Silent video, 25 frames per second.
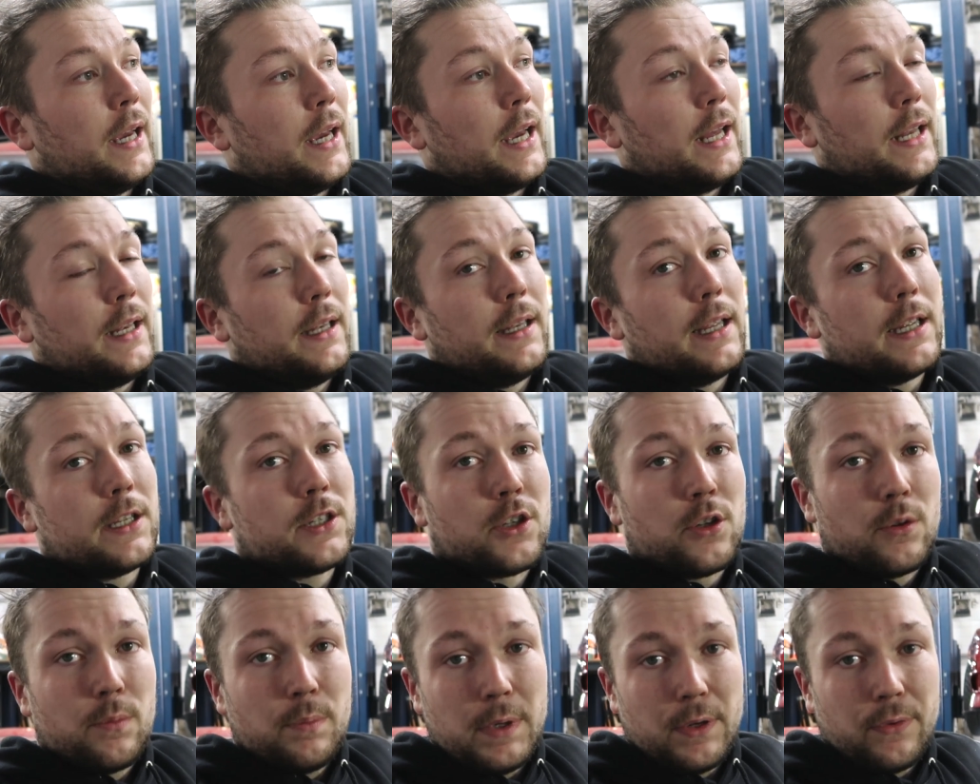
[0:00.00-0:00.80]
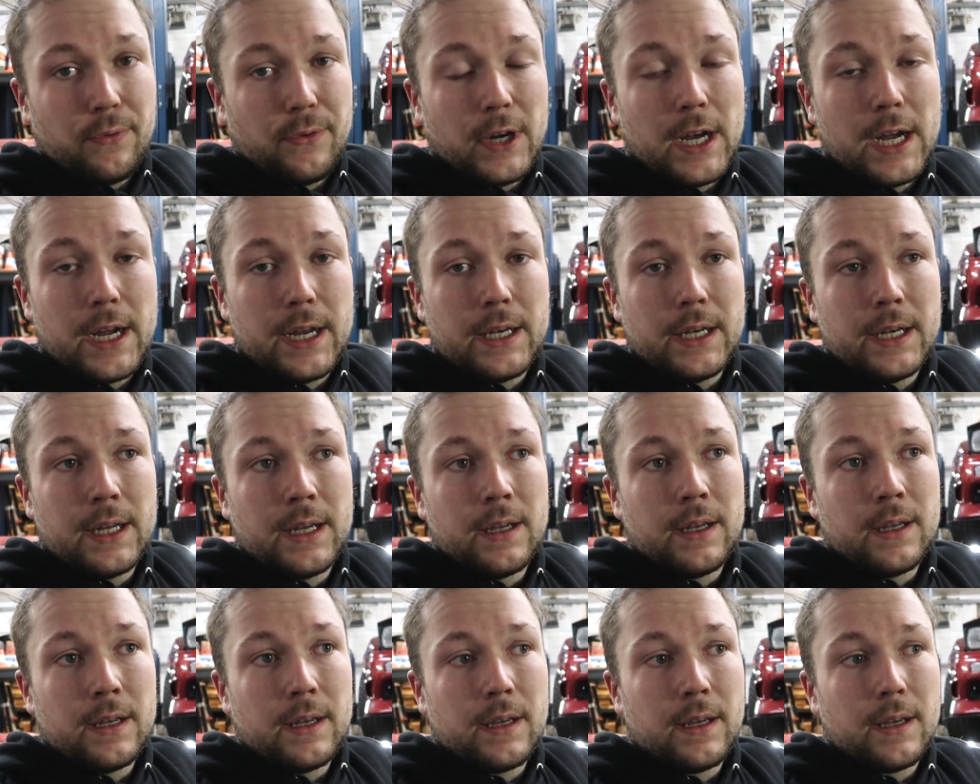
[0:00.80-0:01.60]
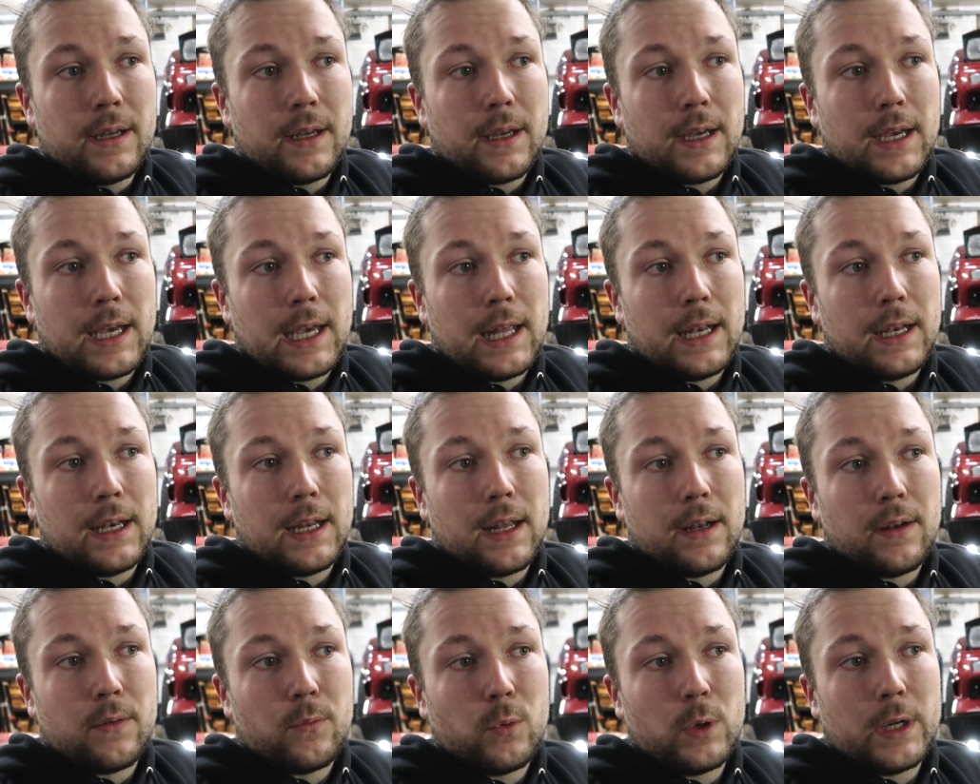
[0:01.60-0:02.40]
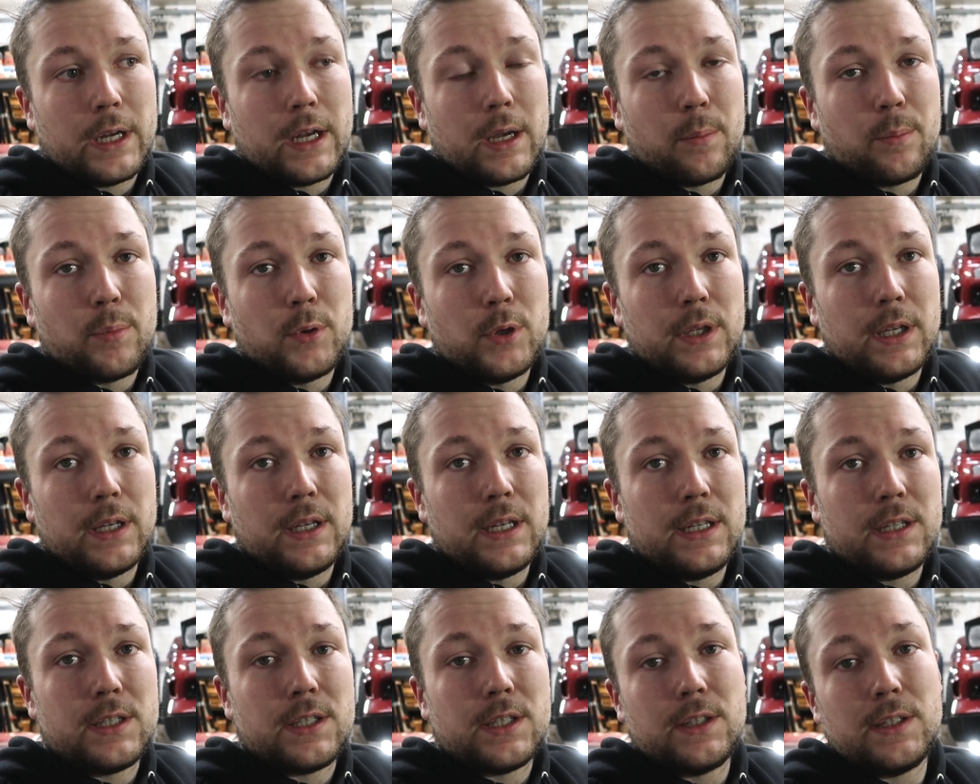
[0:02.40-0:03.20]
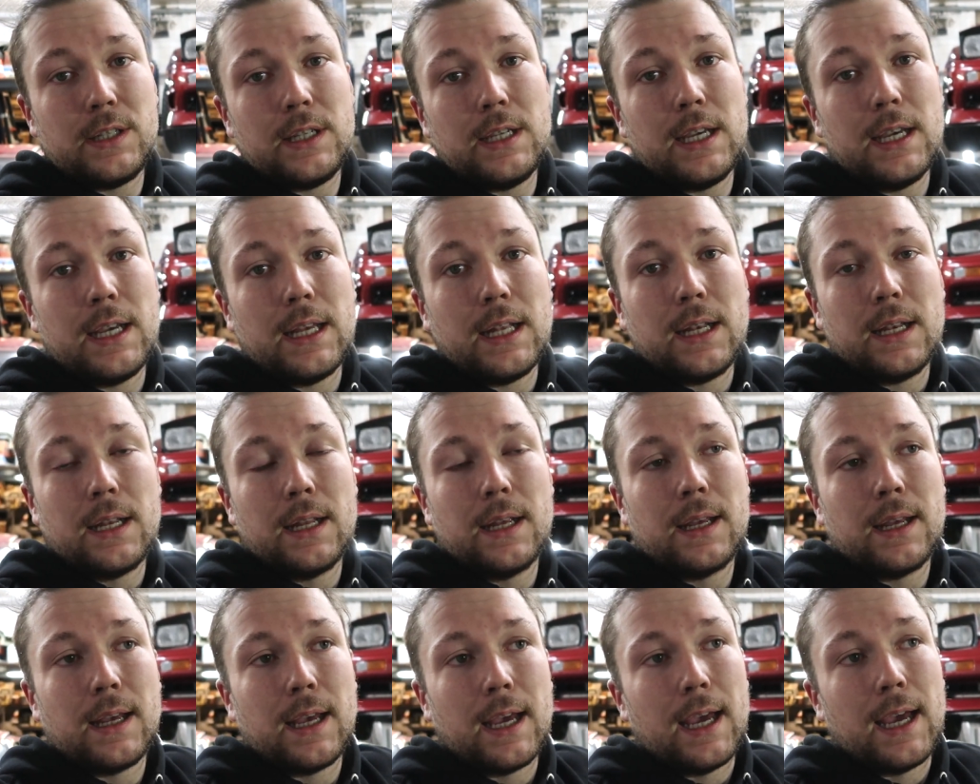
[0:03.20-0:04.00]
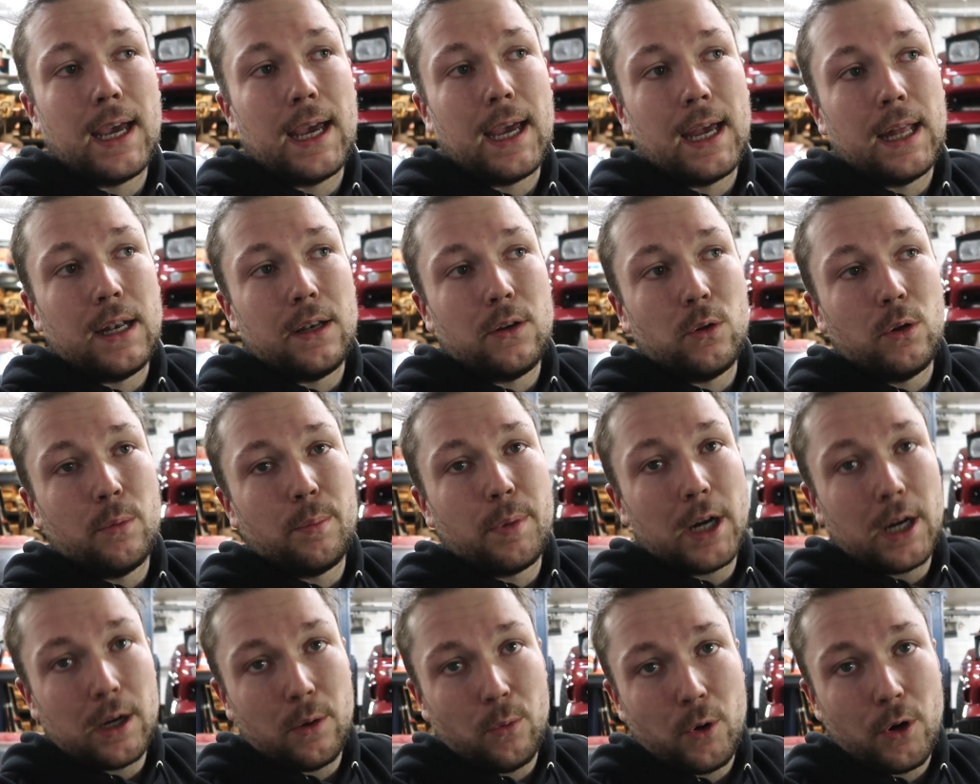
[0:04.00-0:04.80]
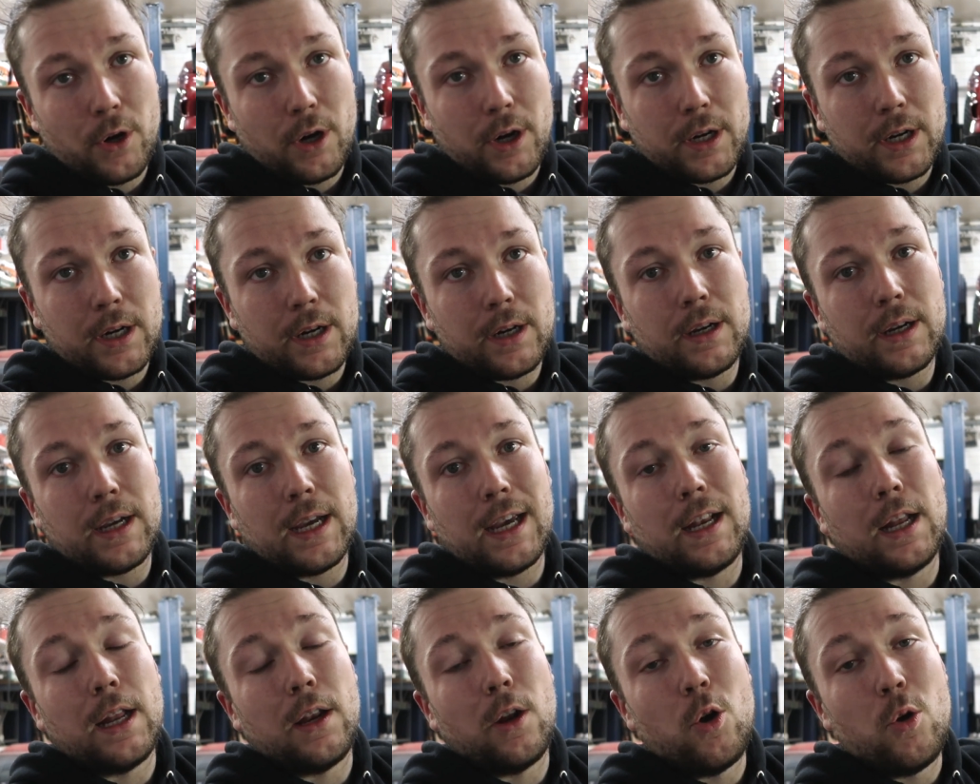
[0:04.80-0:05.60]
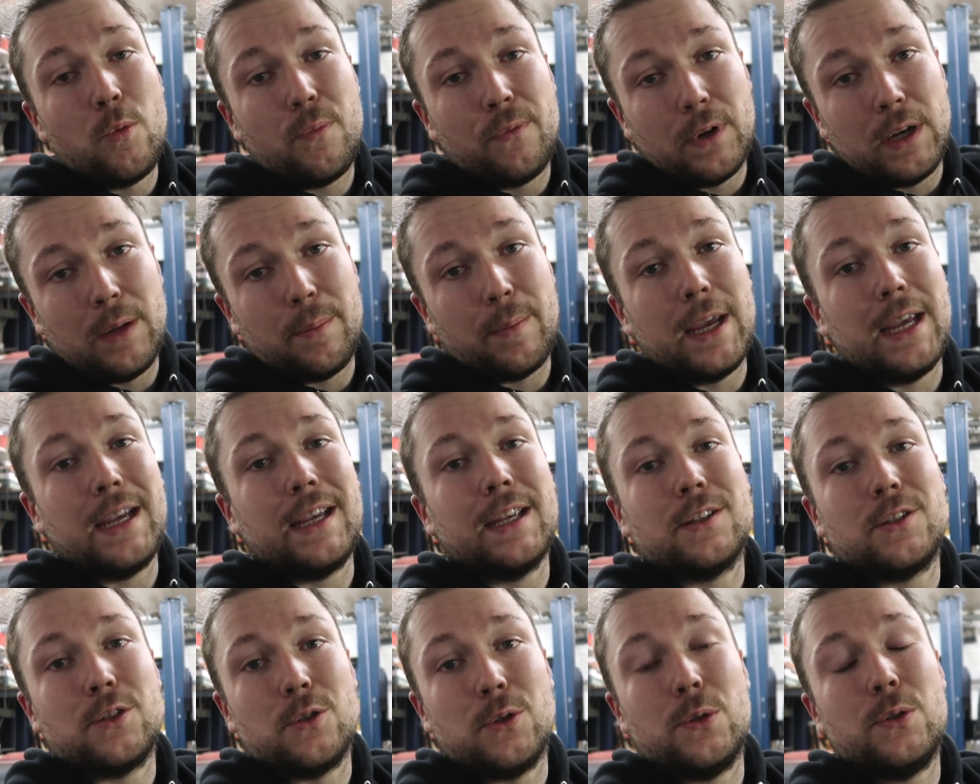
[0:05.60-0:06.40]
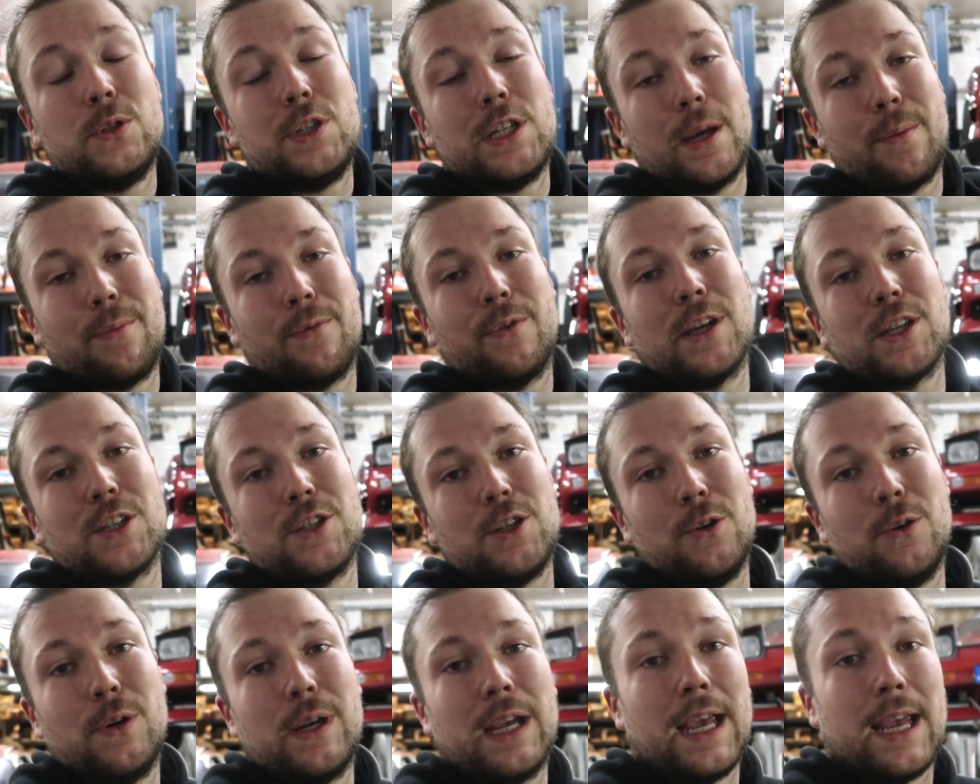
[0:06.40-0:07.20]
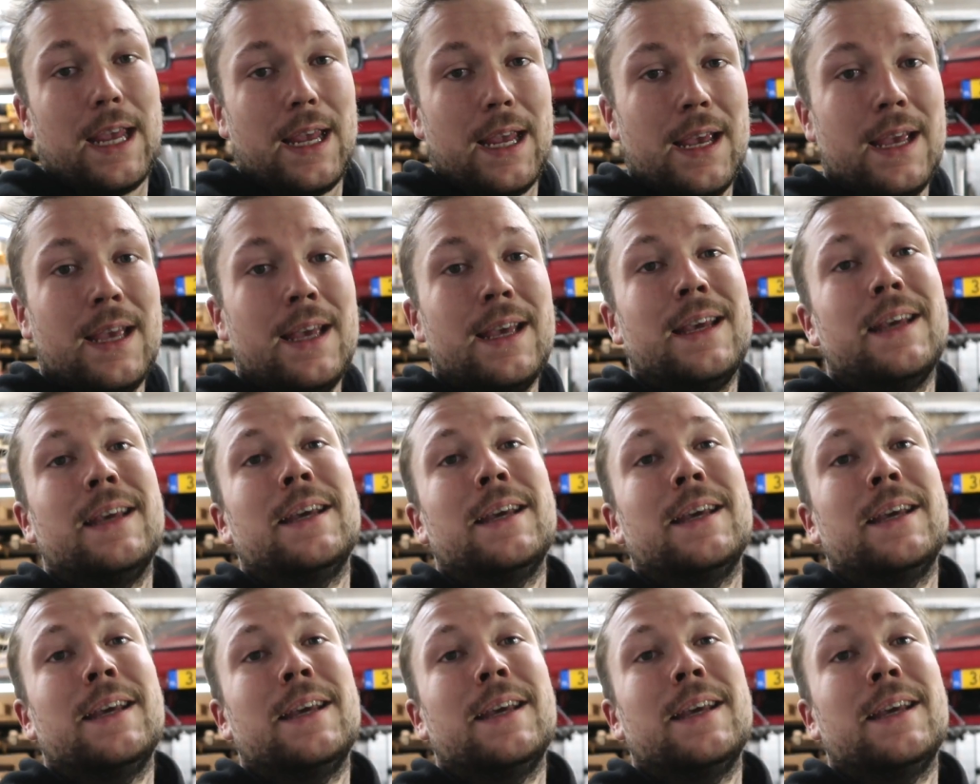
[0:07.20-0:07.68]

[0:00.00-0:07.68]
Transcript: And that should be fine. And then we can put the DCT in and do the body work and then hopefully make it to Japfest UK.